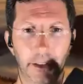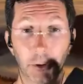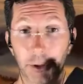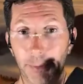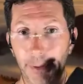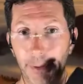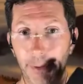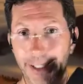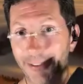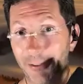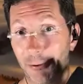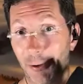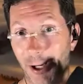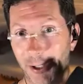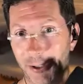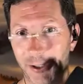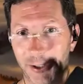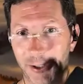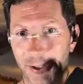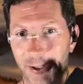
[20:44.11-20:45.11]
so speaking of
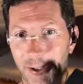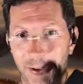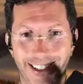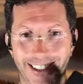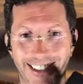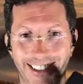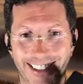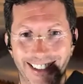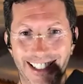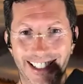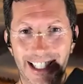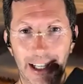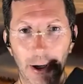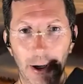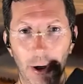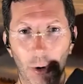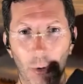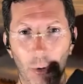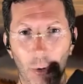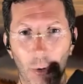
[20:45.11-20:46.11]
questions, Rachel,
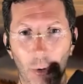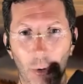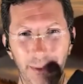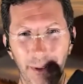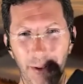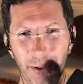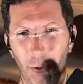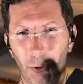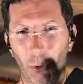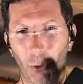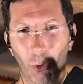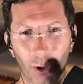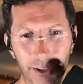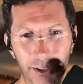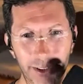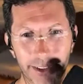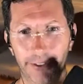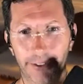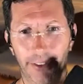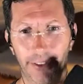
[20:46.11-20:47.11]
what's some of the
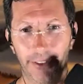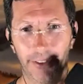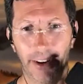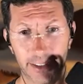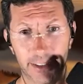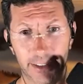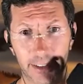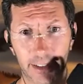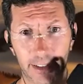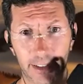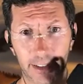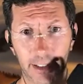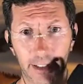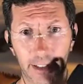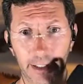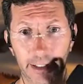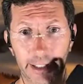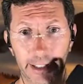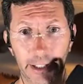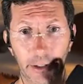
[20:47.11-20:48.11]
worst advice
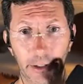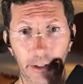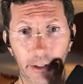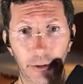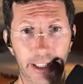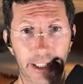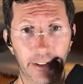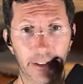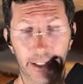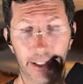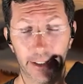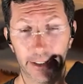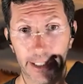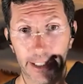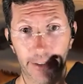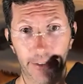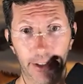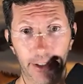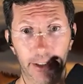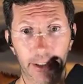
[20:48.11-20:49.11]
you see or hear
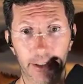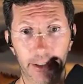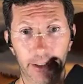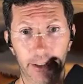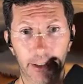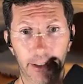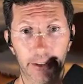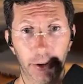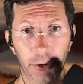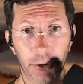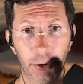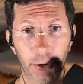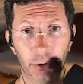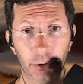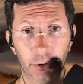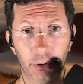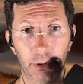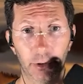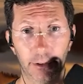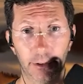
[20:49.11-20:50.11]
given
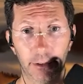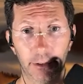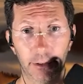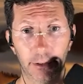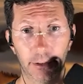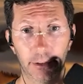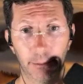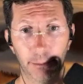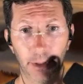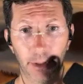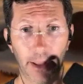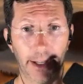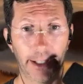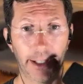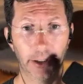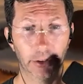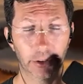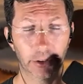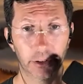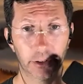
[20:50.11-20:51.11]
to
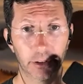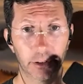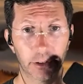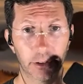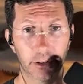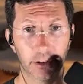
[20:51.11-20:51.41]
millennials?